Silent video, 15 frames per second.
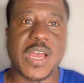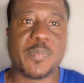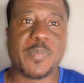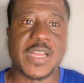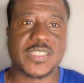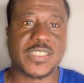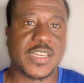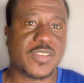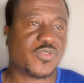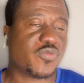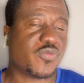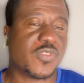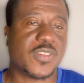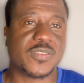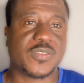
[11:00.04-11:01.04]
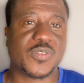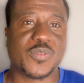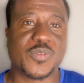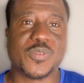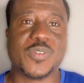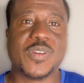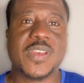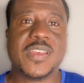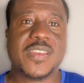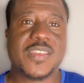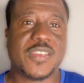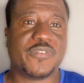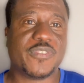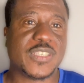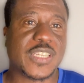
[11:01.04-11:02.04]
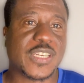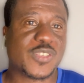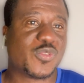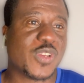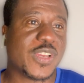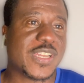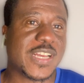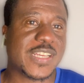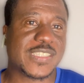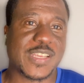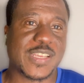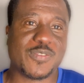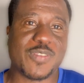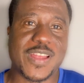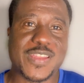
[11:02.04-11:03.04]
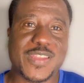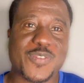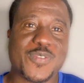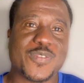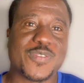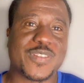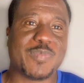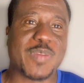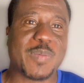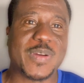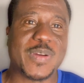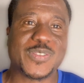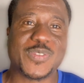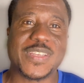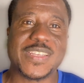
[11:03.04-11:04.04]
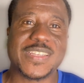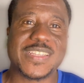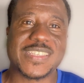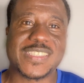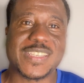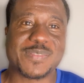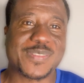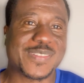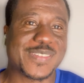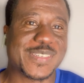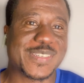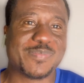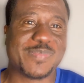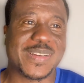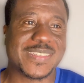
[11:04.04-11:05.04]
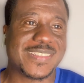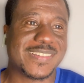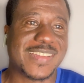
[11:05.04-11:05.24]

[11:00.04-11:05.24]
to that match as well. So if you just join us and you are new, remember to hit the subscription